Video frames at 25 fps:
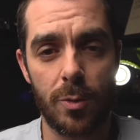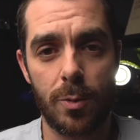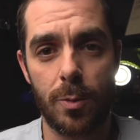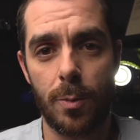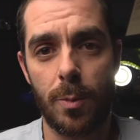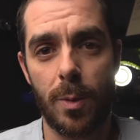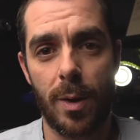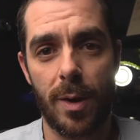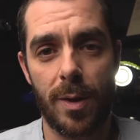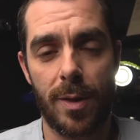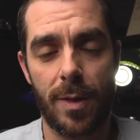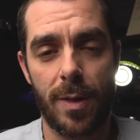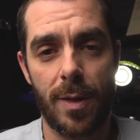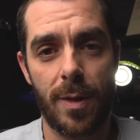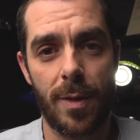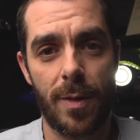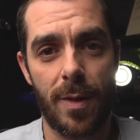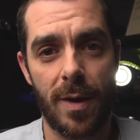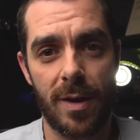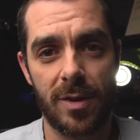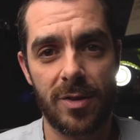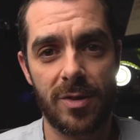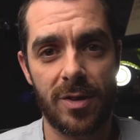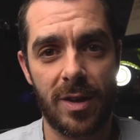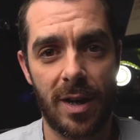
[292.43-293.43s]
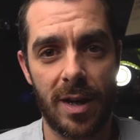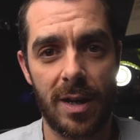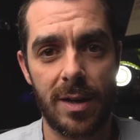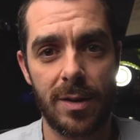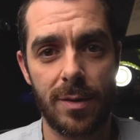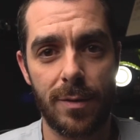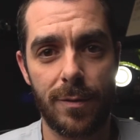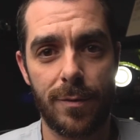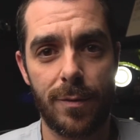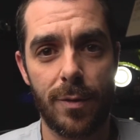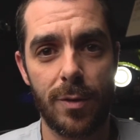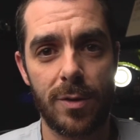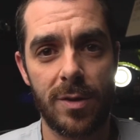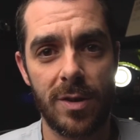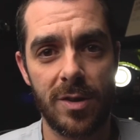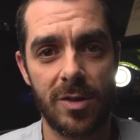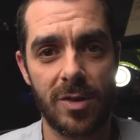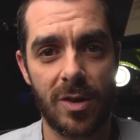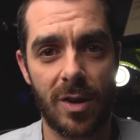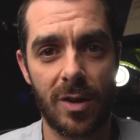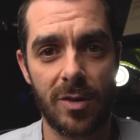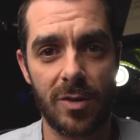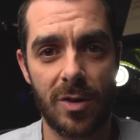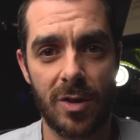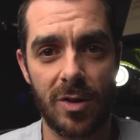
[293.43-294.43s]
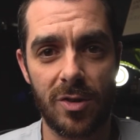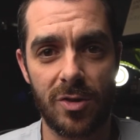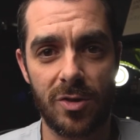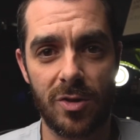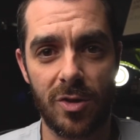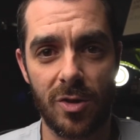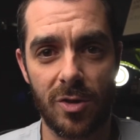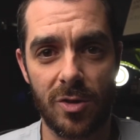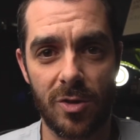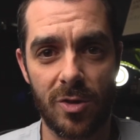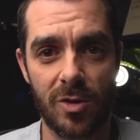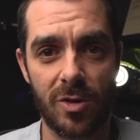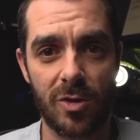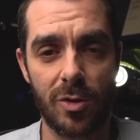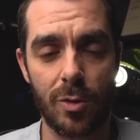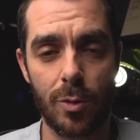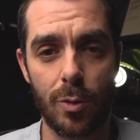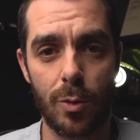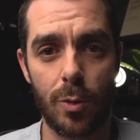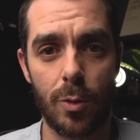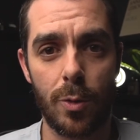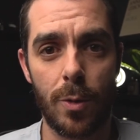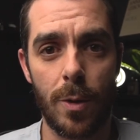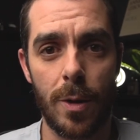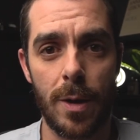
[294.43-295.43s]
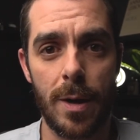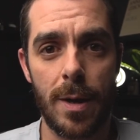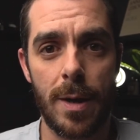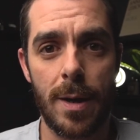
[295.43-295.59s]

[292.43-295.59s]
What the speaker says: with this kind of footage because it is just so